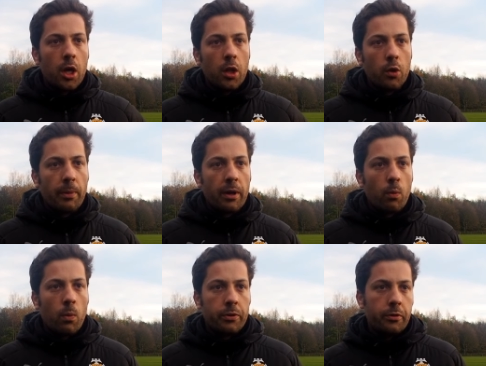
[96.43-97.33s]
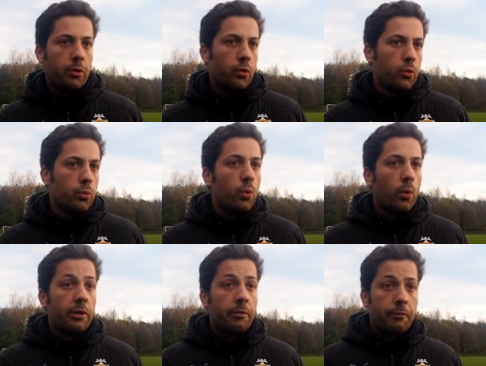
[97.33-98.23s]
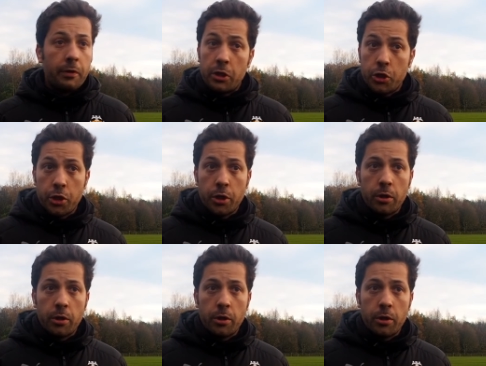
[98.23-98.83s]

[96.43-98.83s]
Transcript: no matter what they do, when they finish